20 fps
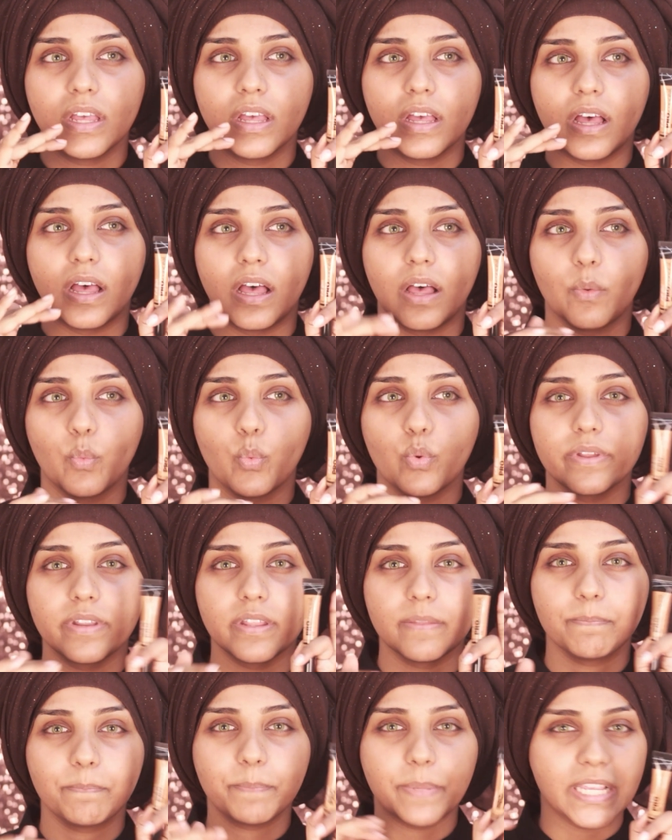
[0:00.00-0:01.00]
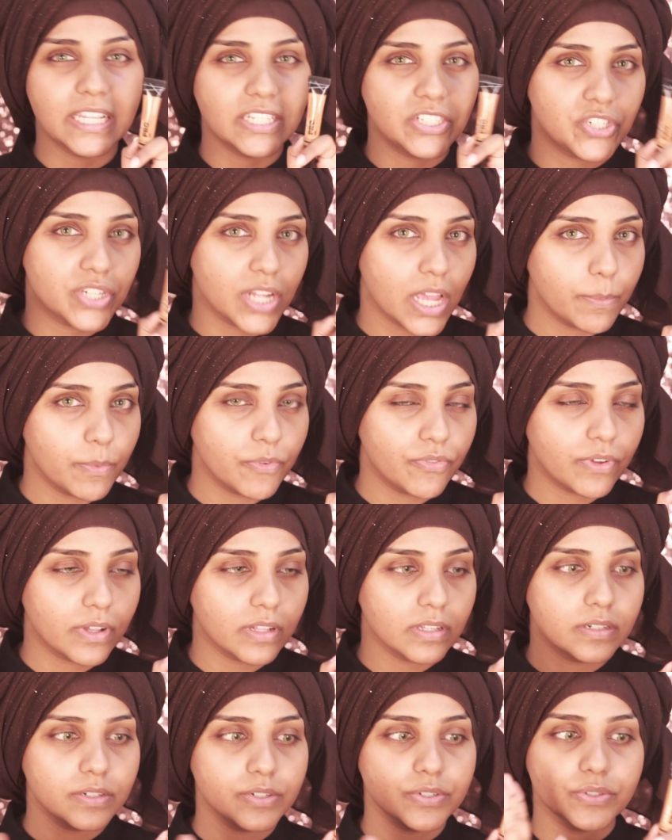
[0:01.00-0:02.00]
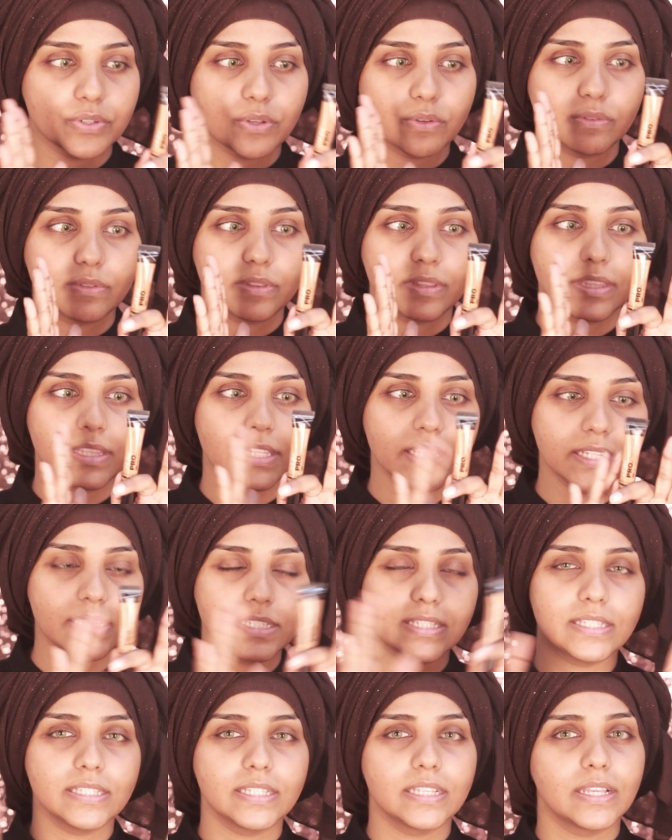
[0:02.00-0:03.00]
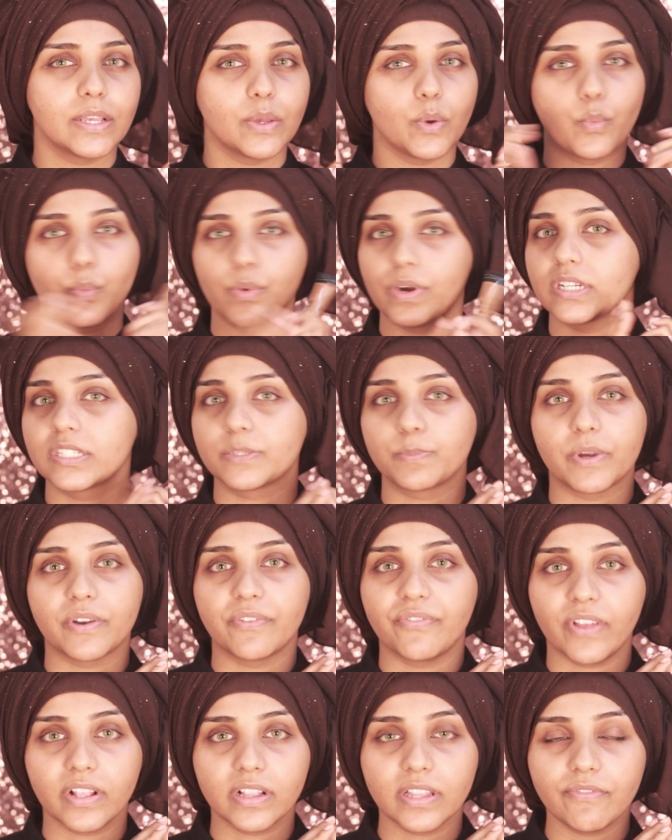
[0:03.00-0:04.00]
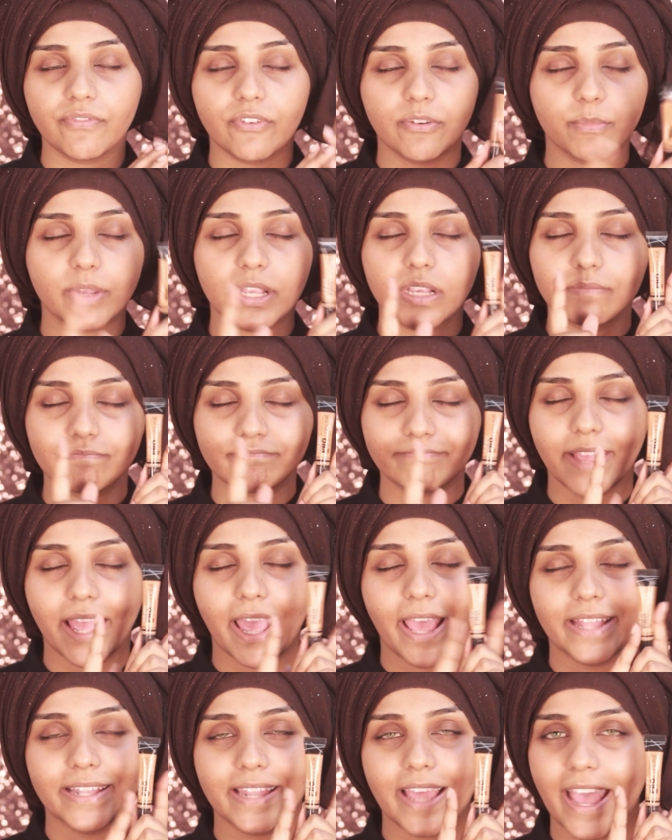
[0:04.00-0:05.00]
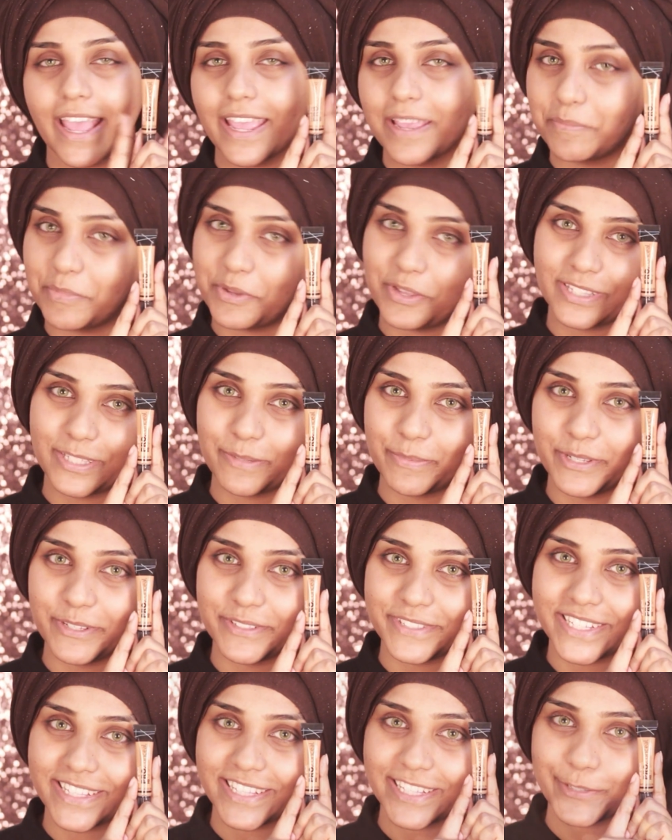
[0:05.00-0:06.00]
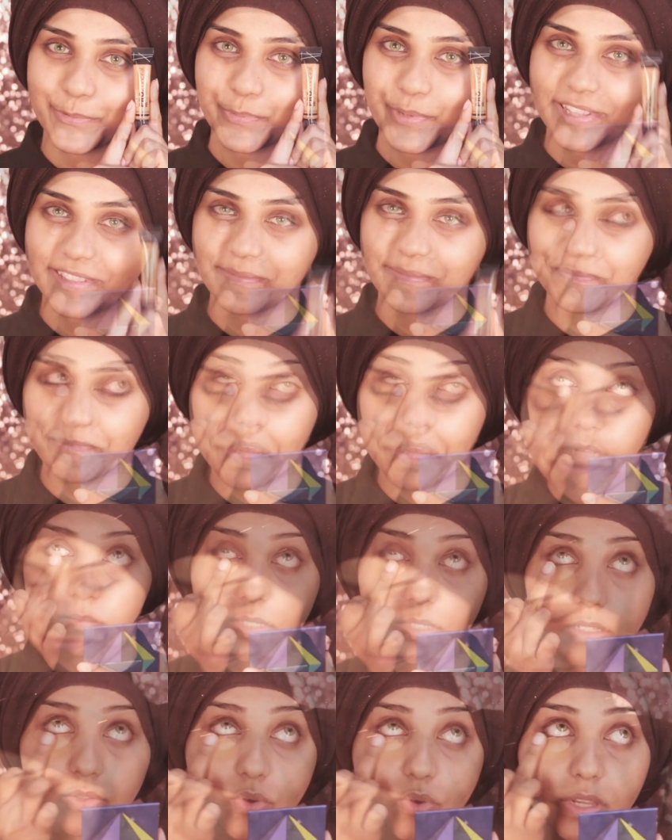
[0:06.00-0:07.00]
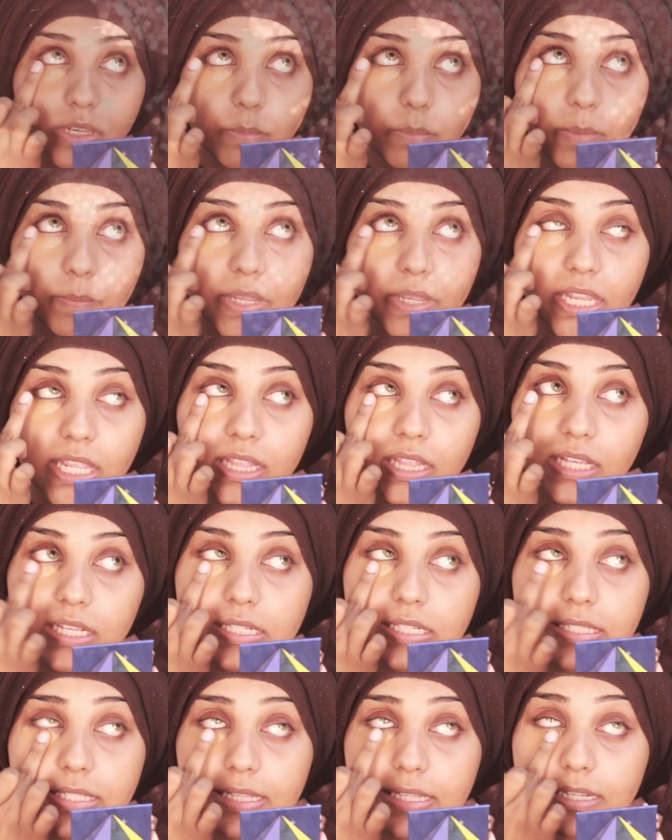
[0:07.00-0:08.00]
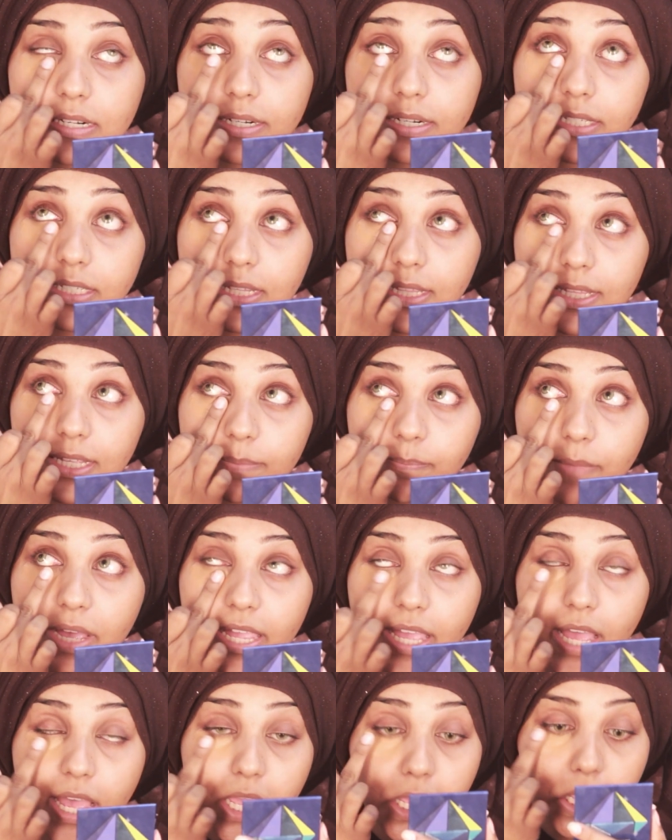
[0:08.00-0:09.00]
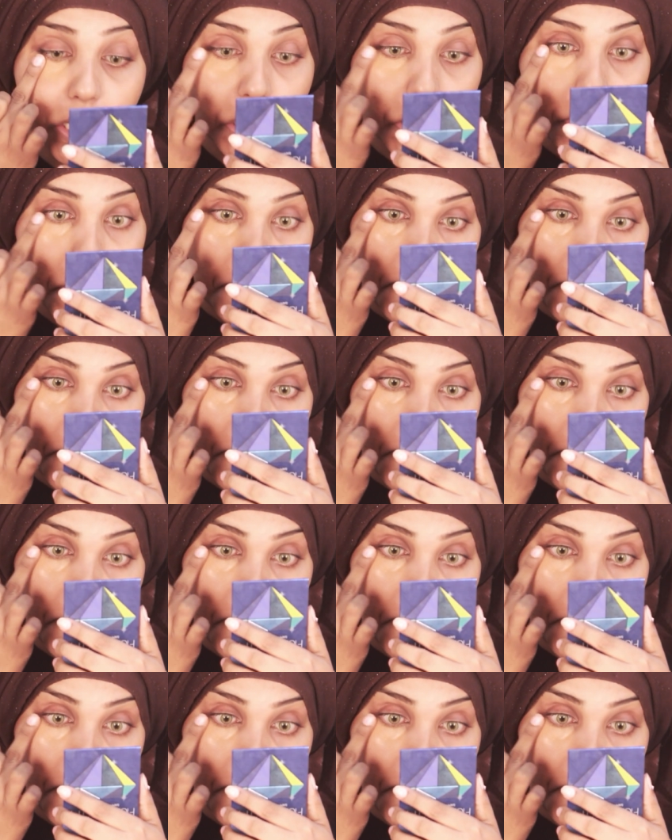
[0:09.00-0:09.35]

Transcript: a wooden peach type of color, so this works perfectly for me, and I am going to be using this one. I'm just going to be beating the concealer underneath my eye.